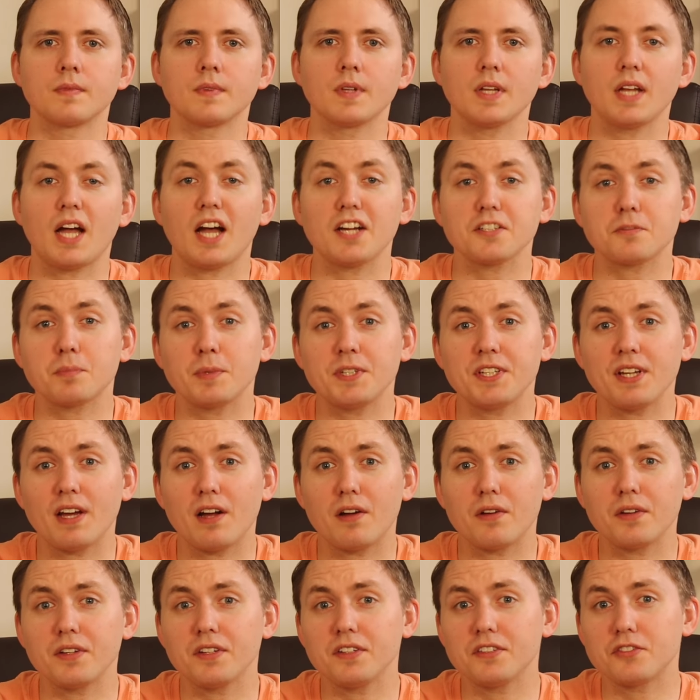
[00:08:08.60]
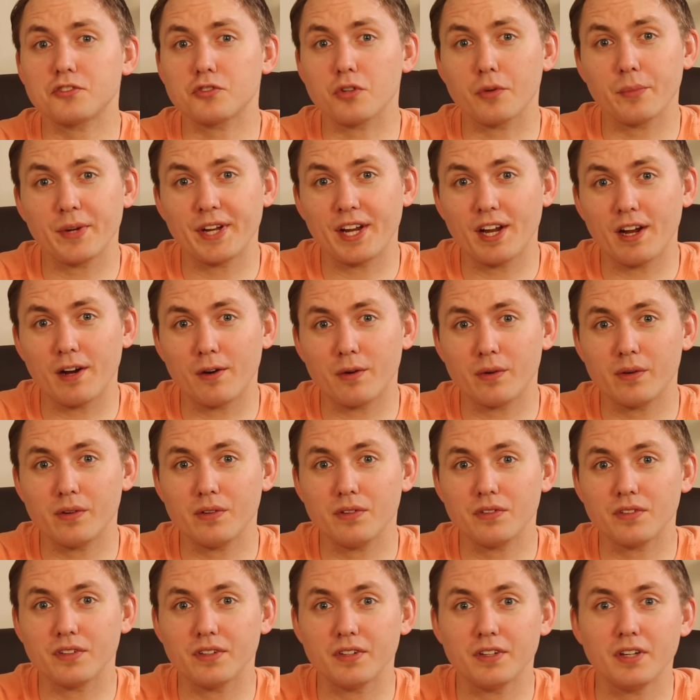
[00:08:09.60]
Hospitality is trimming
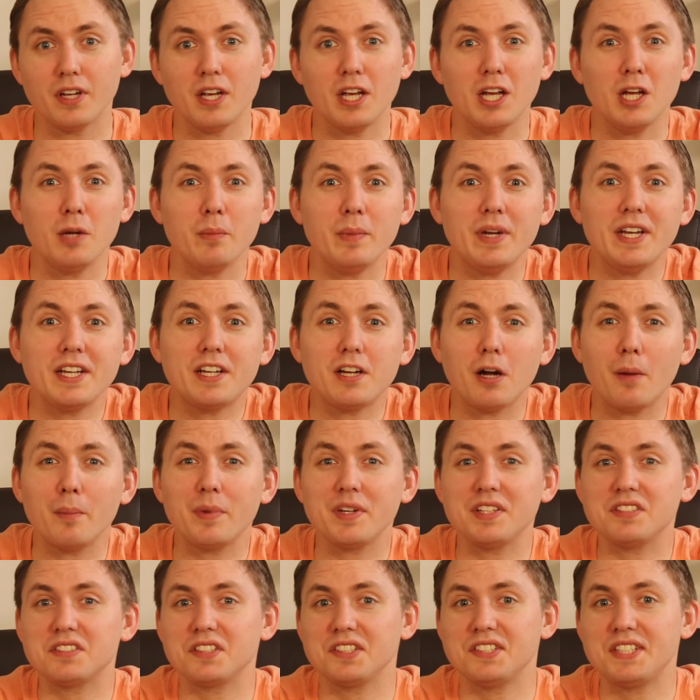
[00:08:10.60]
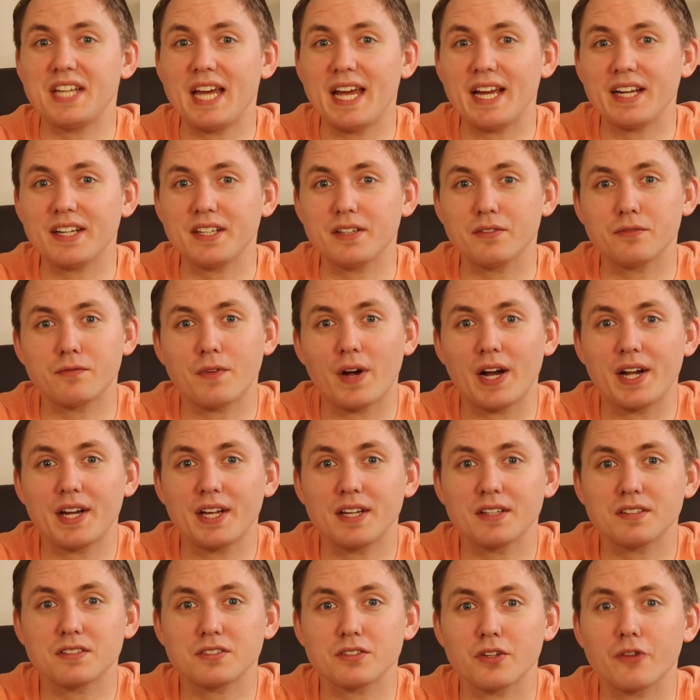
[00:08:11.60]
hours, and many companies in tech and
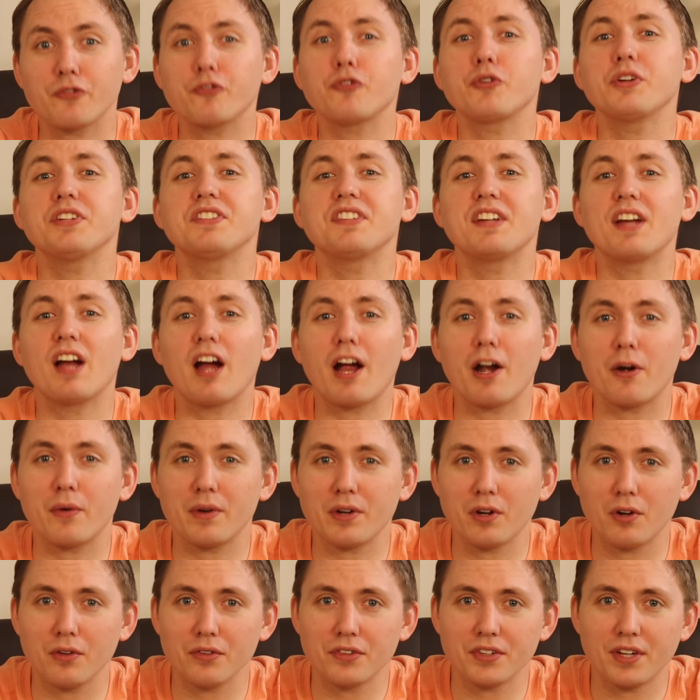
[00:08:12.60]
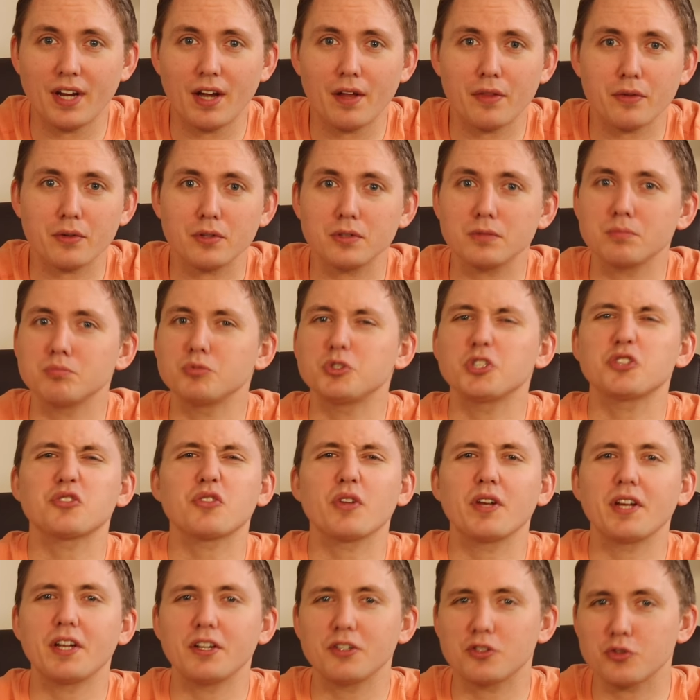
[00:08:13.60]
finance are freezing hiring altogether, just
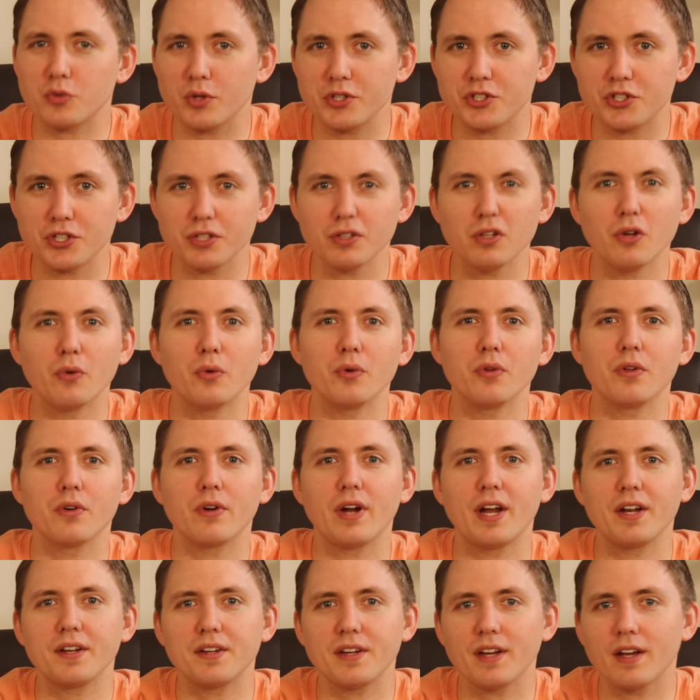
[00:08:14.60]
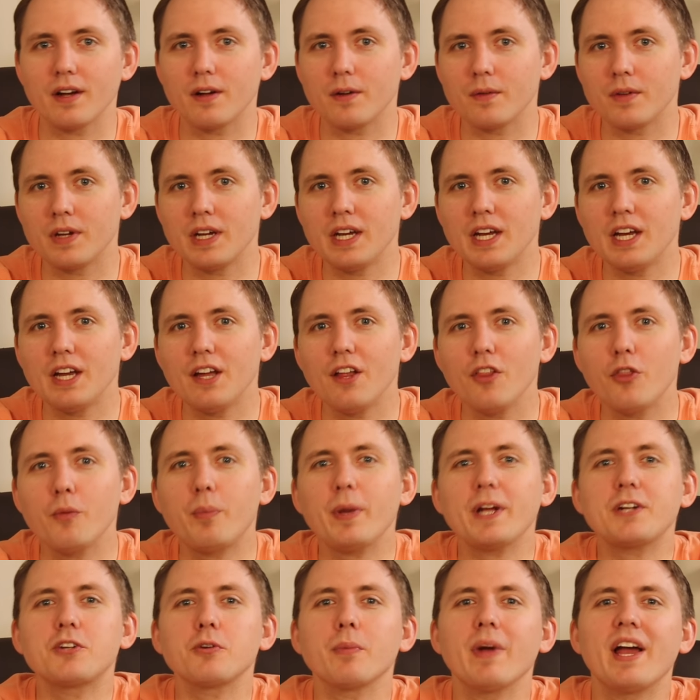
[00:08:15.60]
letting attrition lower their headcount. The
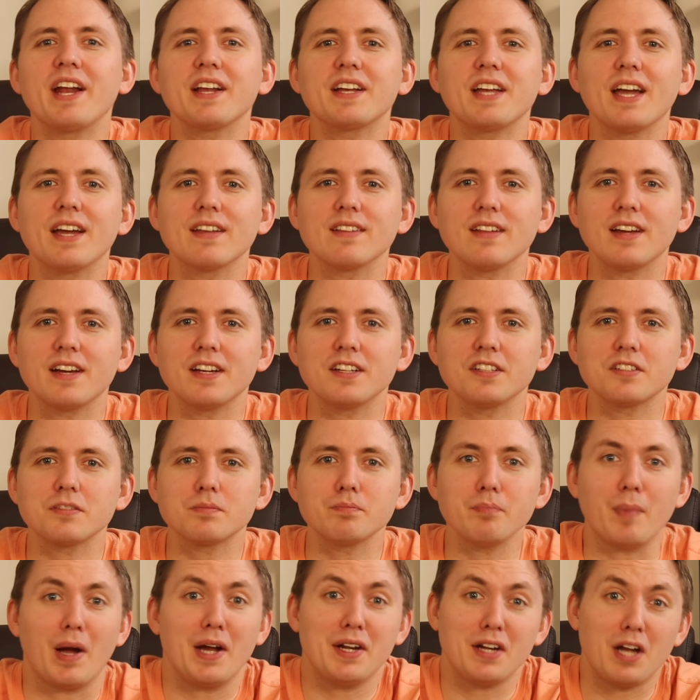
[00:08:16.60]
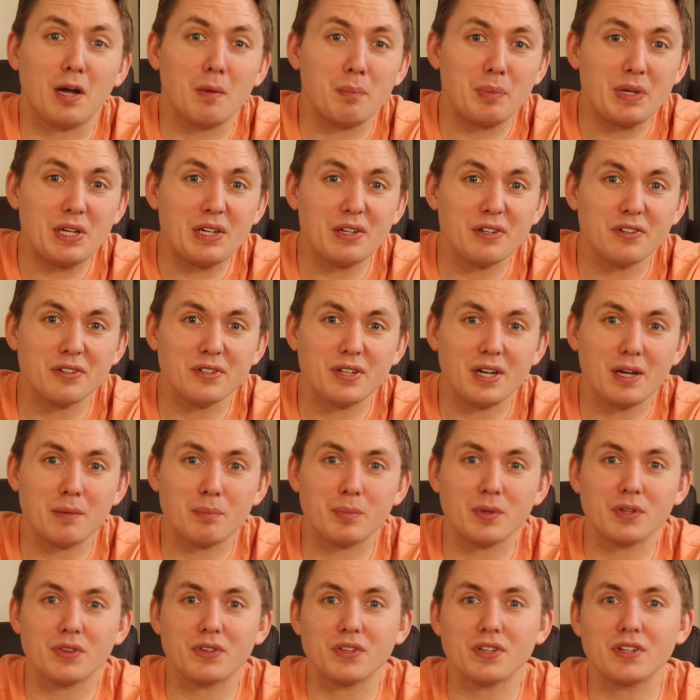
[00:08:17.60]
big dramatic headlines might not be here yet,
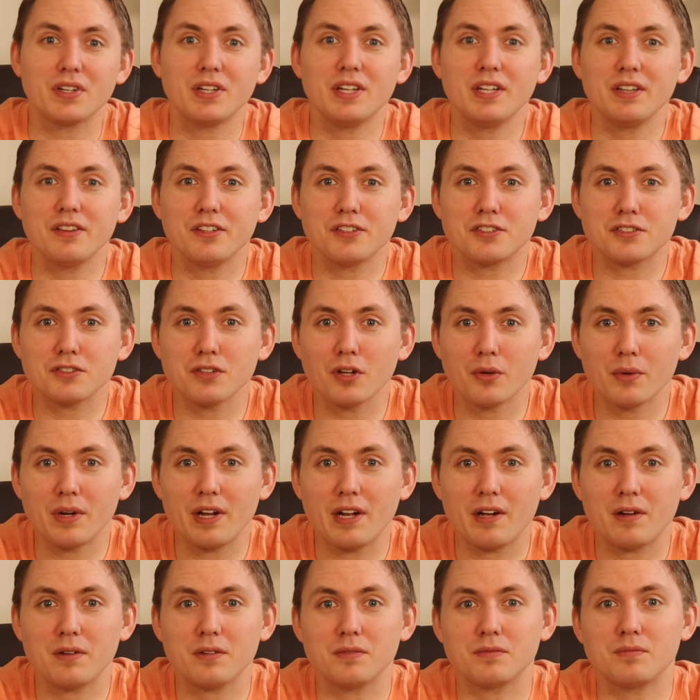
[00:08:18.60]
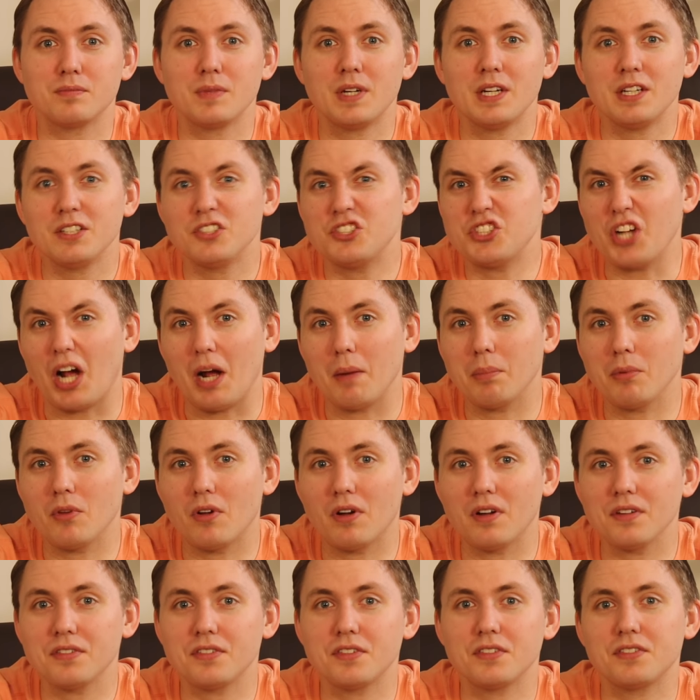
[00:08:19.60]
but the slowdown of job
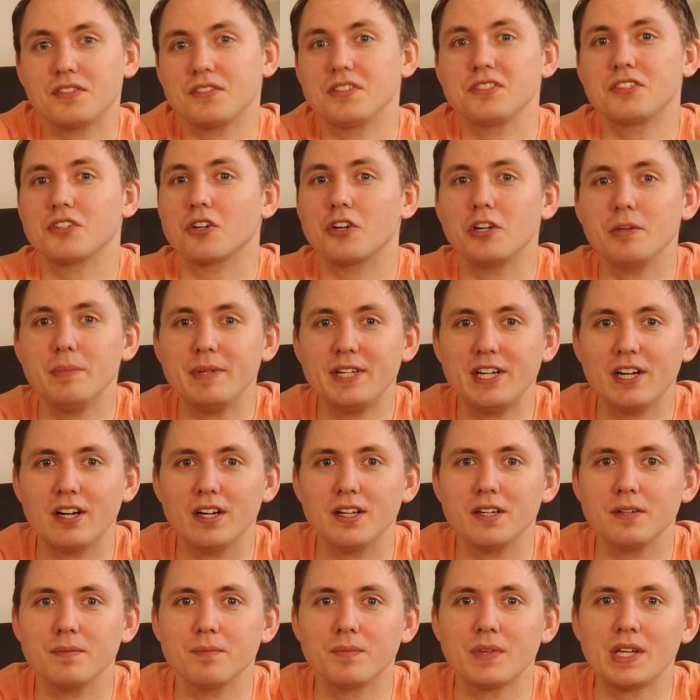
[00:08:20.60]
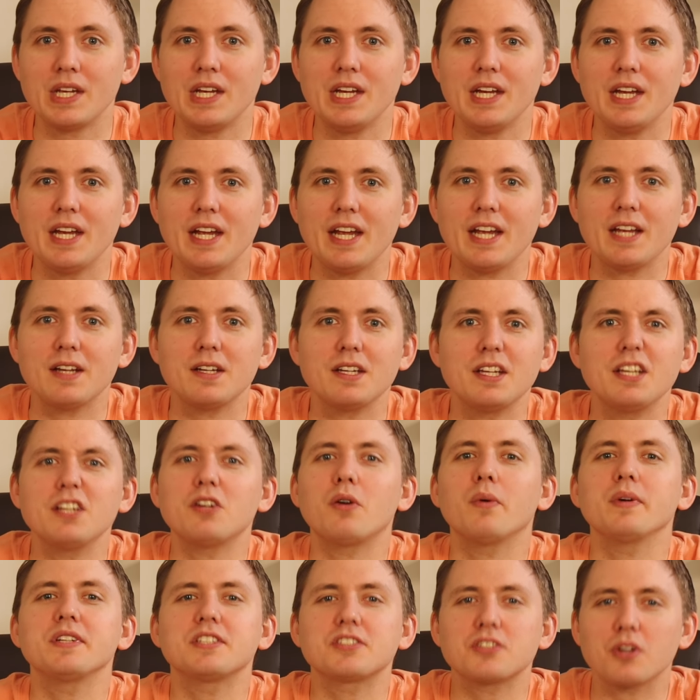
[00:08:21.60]
losses has already begun. And it
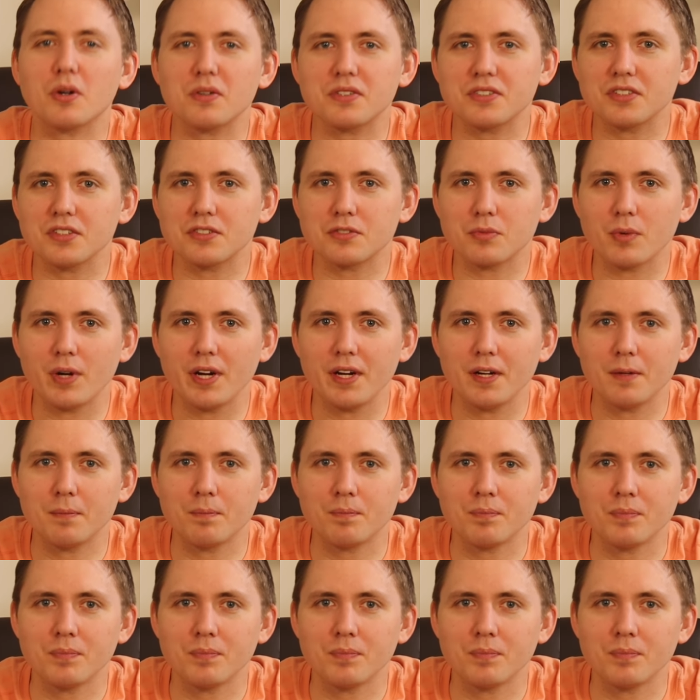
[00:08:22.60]
always starts this way.